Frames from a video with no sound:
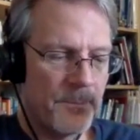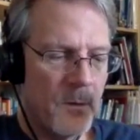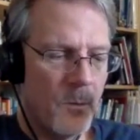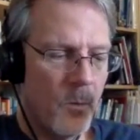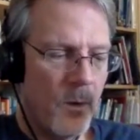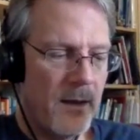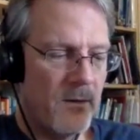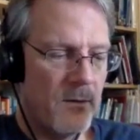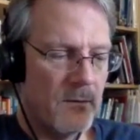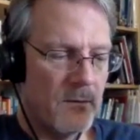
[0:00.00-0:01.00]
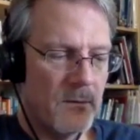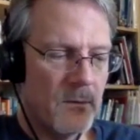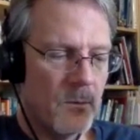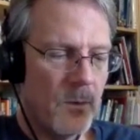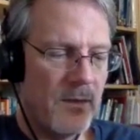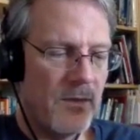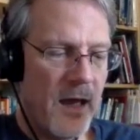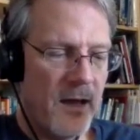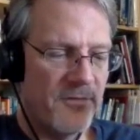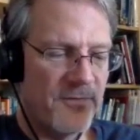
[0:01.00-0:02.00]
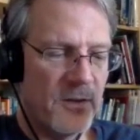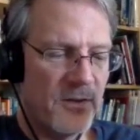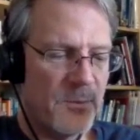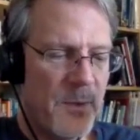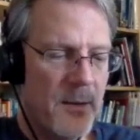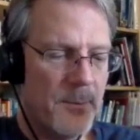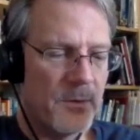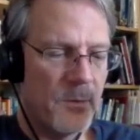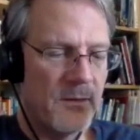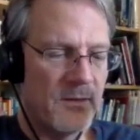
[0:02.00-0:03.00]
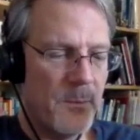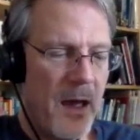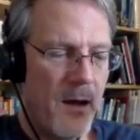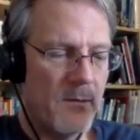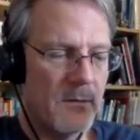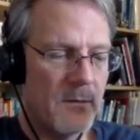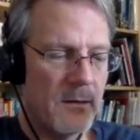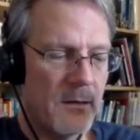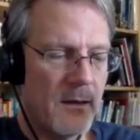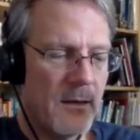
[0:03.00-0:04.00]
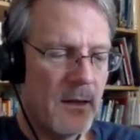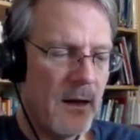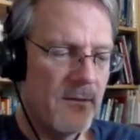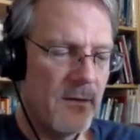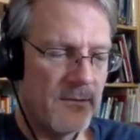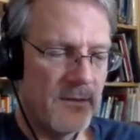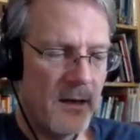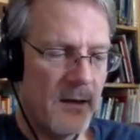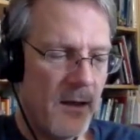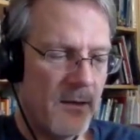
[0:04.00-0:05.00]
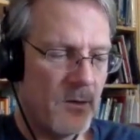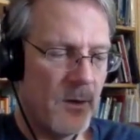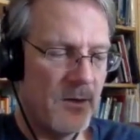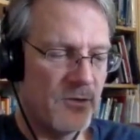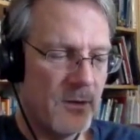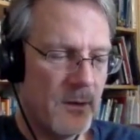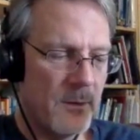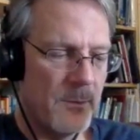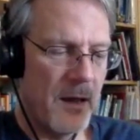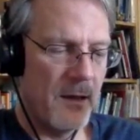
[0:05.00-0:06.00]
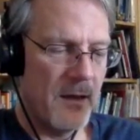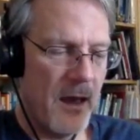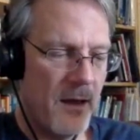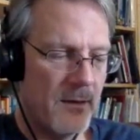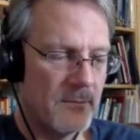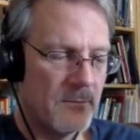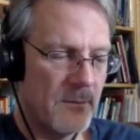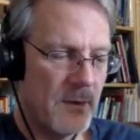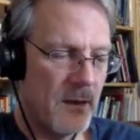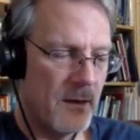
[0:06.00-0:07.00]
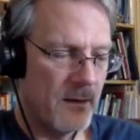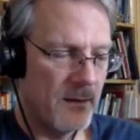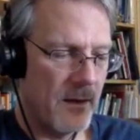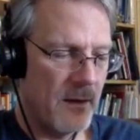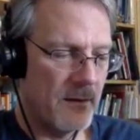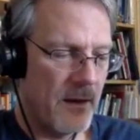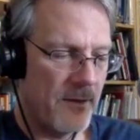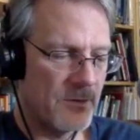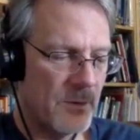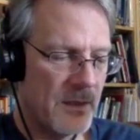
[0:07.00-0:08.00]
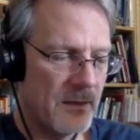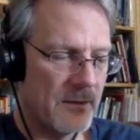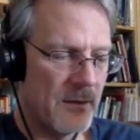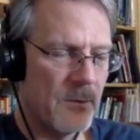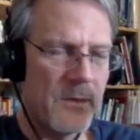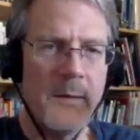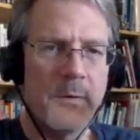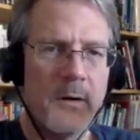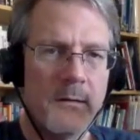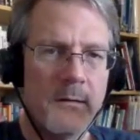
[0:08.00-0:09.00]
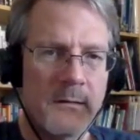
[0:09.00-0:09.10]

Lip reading: what that first paper was about? And then I've got another question about that after we get done with that part.